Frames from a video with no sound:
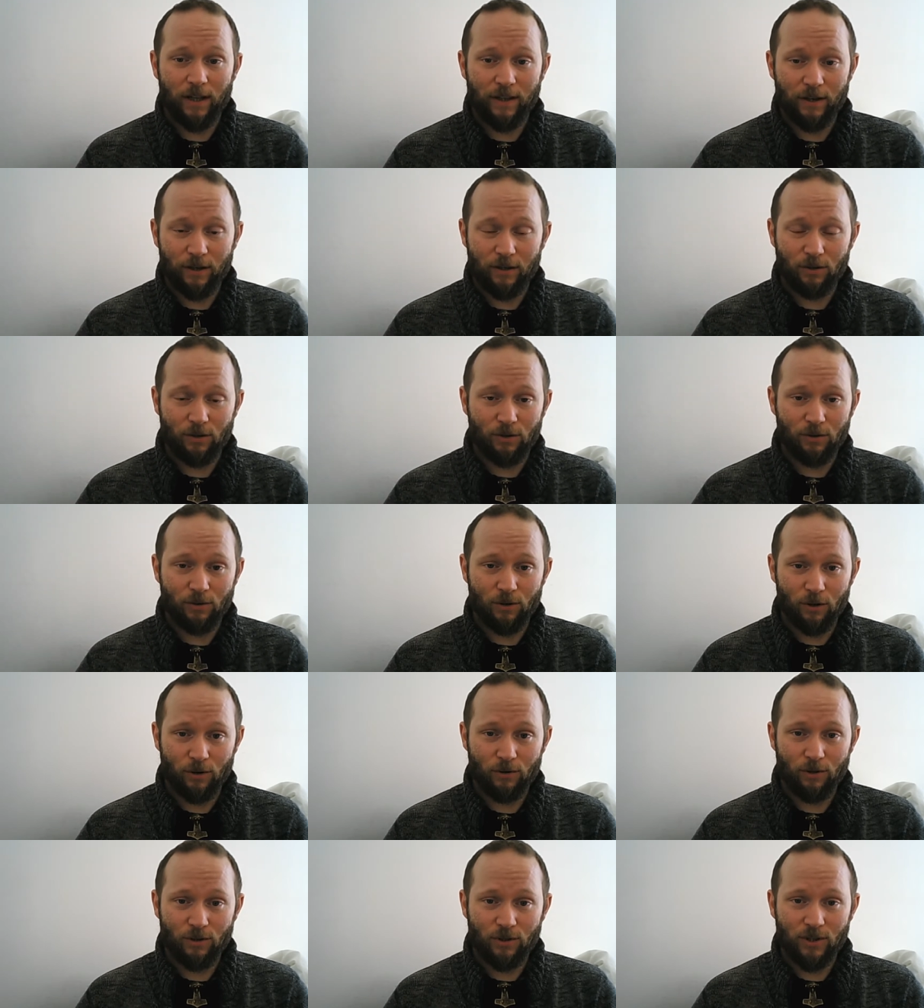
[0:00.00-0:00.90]
They, you know,
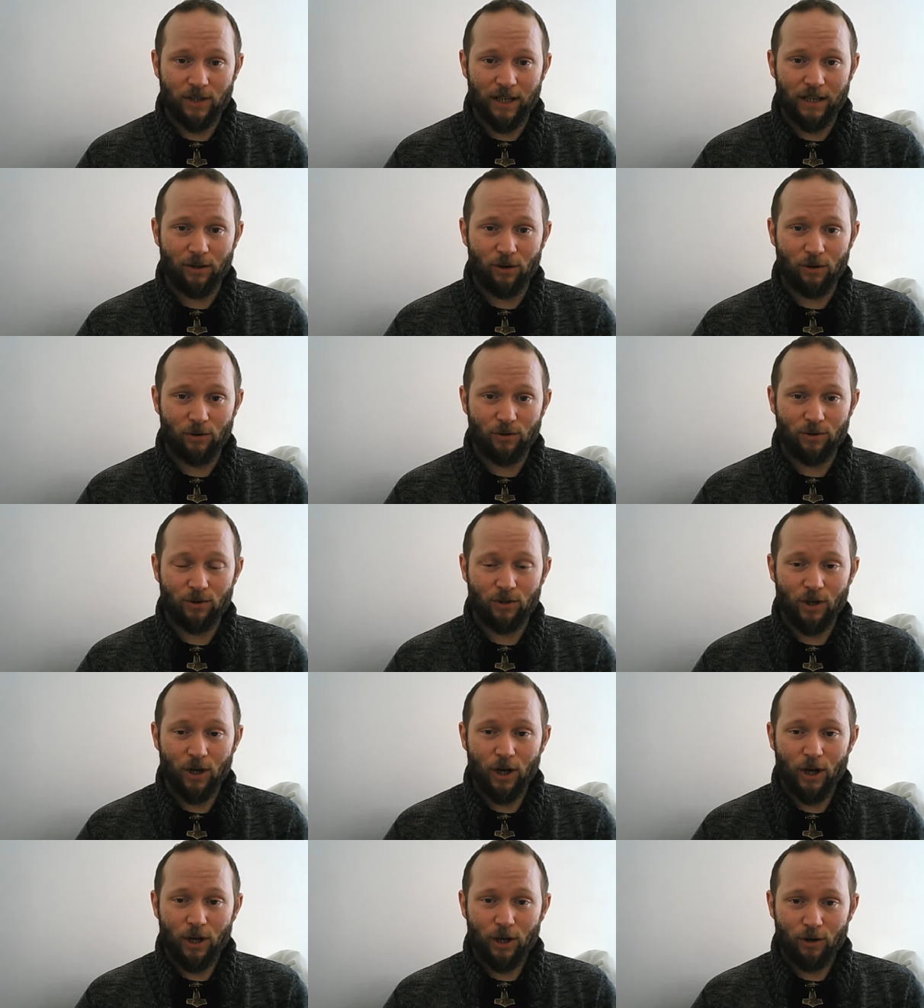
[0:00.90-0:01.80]
you see those
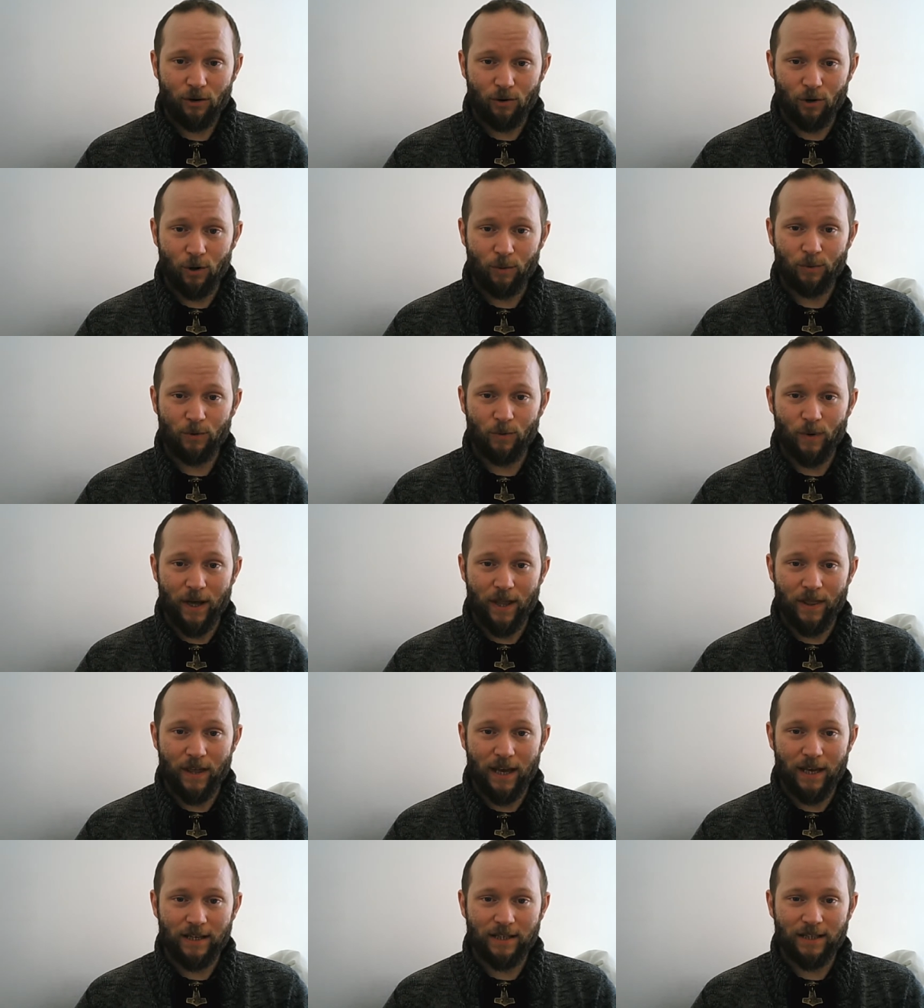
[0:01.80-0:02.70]
groups when
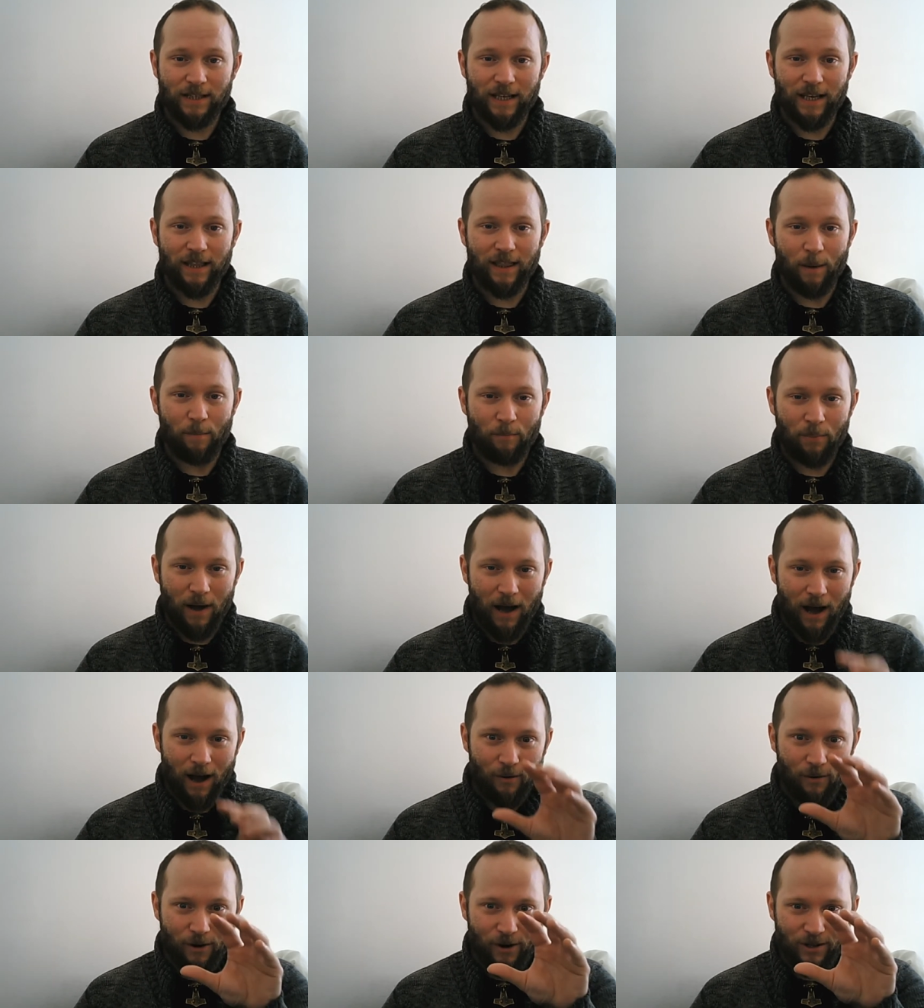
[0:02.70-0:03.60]
they see that
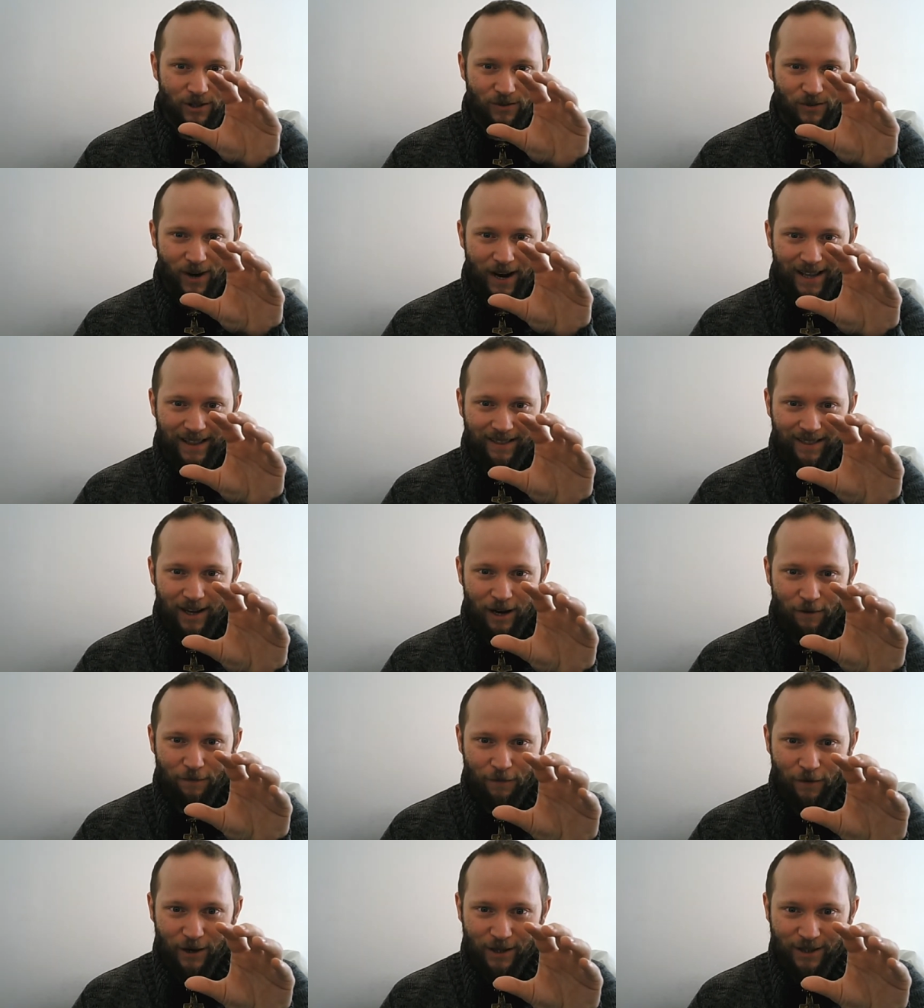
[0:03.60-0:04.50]
power is right there
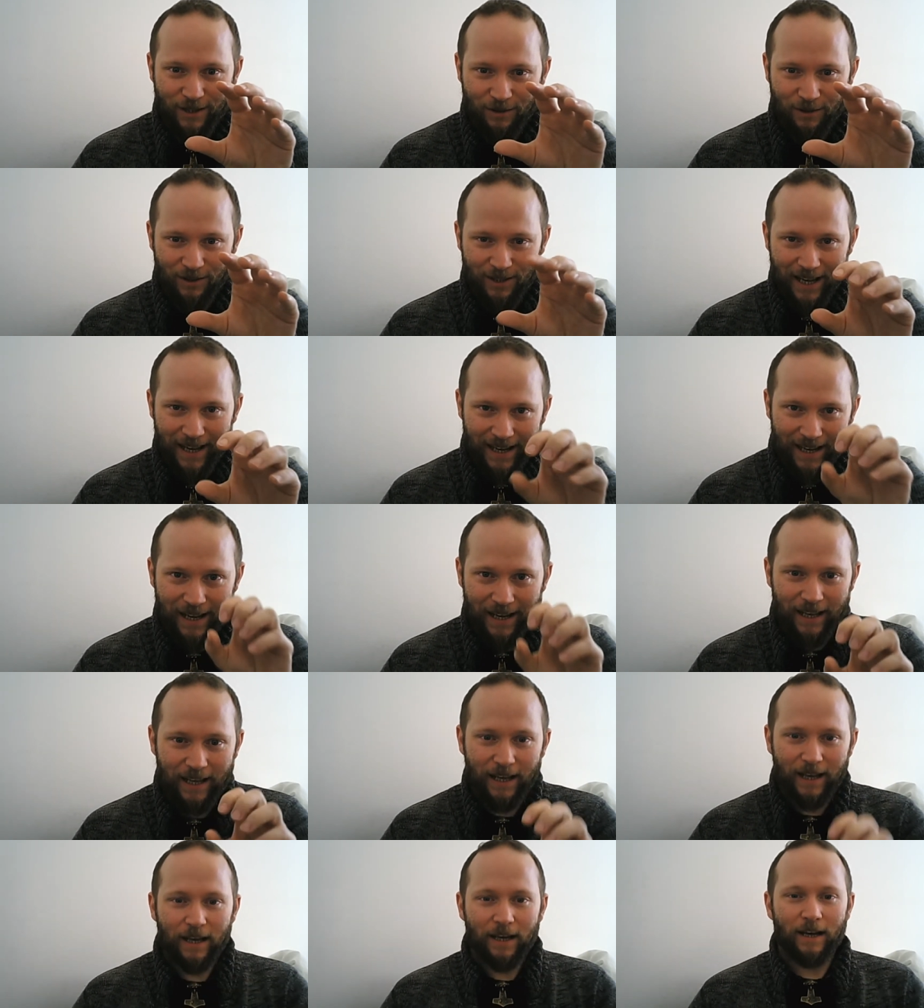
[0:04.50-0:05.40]
for us to take it,
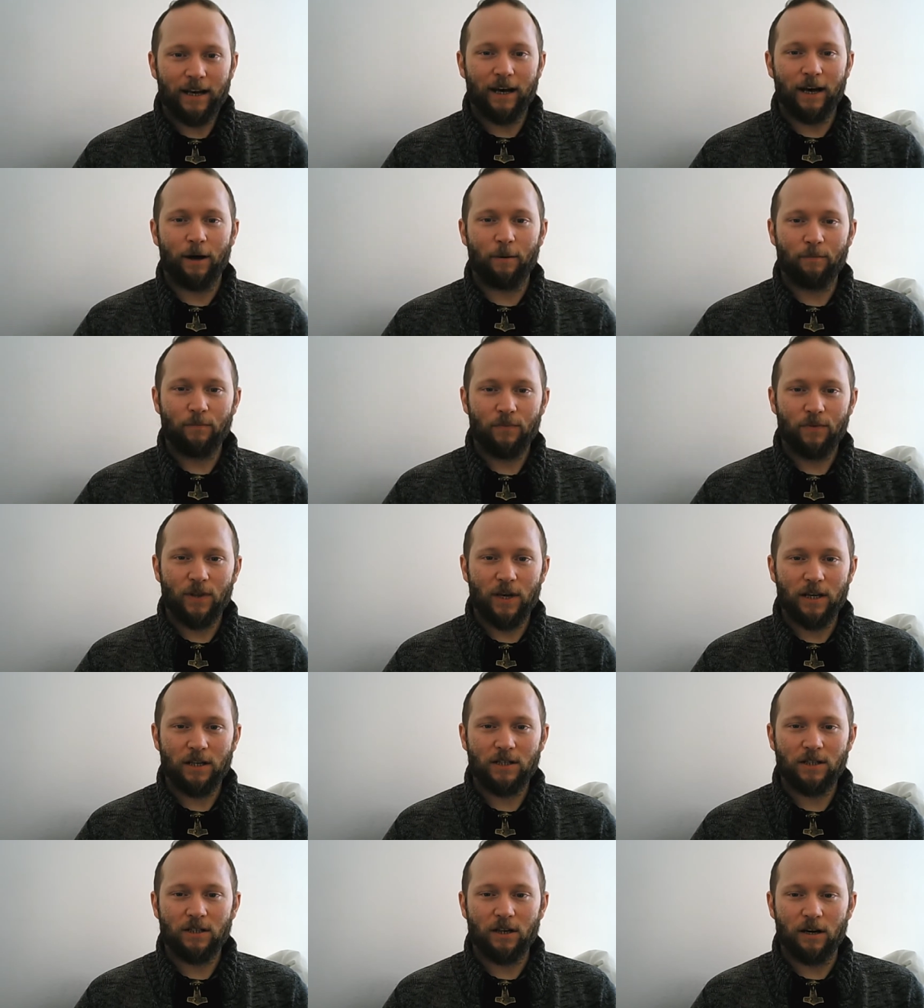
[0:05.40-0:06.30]
um, they
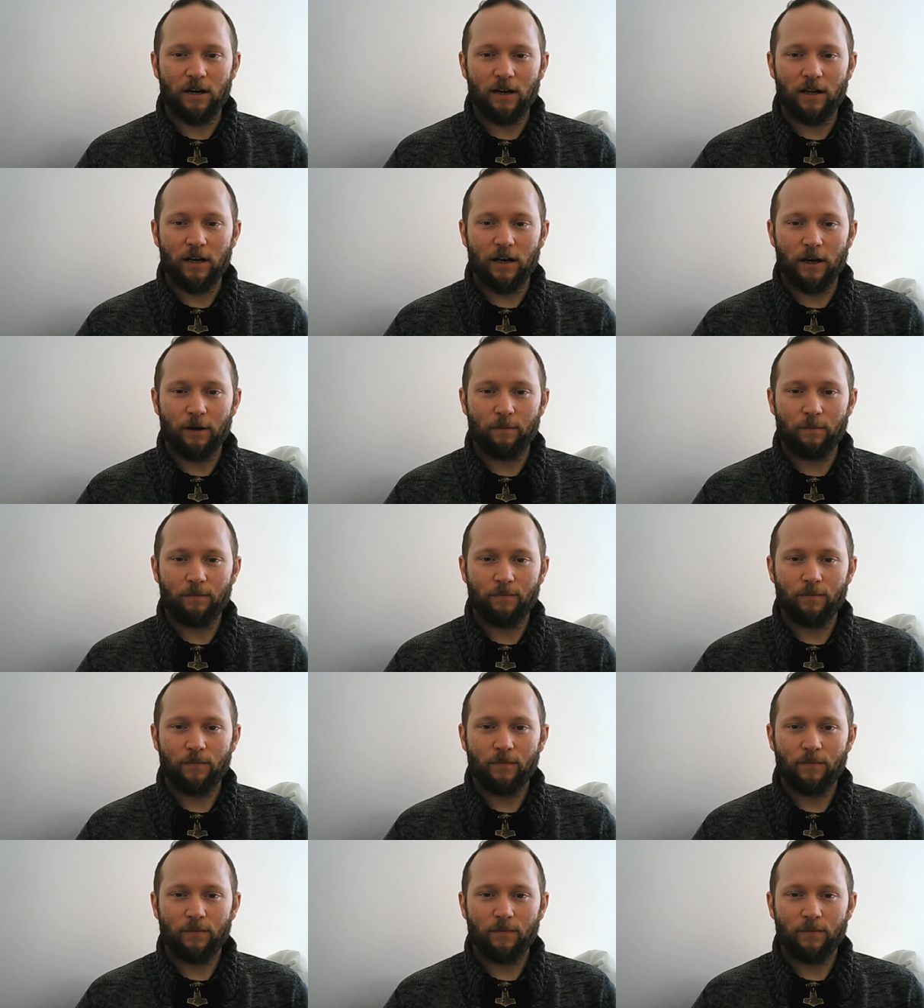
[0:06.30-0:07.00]
start um,